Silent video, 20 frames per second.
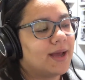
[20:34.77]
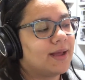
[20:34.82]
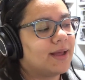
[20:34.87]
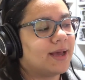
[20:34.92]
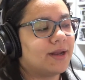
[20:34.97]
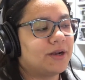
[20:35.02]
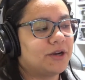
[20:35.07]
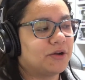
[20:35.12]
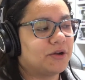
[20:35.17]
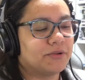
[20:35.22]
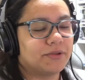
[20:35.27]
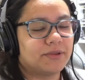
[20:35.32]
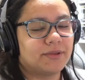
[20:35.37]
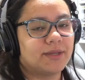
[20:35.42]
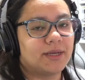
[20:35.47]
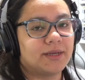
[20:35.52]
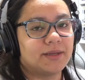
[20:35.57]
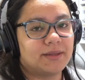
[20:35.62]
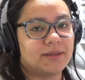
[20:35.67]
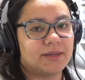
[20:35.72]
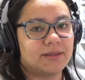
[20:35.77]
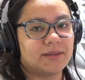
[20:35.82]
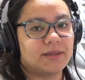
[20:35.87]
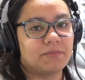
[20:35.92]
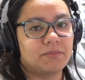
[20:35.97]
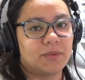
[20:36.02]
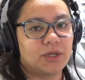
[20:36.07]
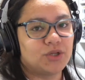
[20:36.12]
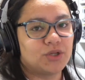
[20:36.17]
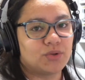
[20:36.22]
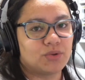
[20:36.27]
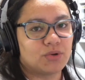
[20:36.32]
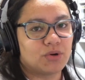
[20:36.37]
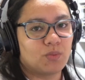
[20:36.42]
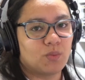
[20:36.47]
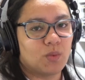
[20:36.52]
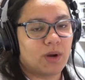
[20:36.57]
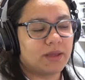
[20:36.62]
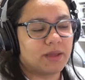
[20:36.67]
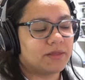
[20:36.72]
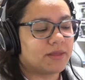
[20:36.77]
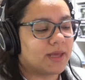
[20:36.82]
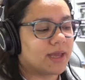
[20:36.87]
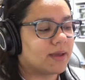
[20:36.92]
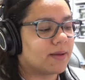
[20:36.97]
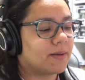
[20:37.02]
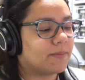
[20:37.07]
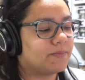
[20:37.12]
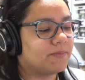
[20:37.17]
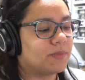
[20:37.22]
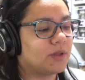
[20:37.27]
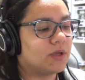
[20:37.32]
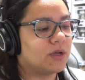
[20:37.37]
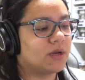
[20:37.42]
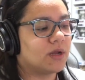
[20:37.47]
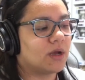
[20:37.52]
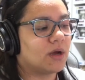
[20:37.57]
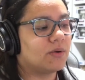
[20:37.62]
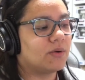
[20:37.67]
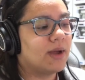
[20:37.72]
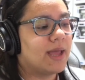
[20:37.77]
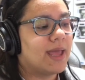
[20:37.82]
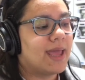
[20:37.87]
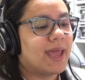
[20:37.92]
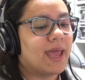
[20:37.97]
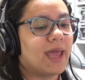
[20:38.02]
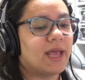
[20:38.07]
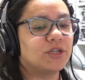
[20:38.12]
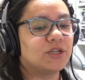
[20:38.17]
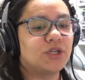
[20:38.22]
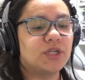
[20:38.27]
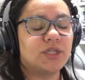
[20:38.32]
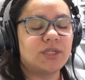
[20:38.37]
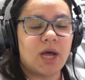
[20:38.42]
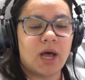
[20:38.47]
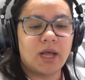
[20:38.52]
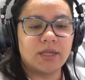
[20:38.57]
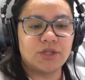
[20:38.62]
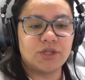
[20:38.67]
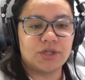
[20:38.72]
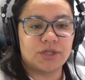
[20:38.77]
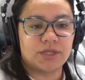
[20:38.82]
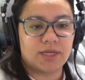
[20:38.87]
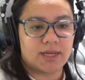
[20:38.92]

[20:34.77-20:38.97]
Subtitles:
I don't know, the mushroom white thing, you know? And she touched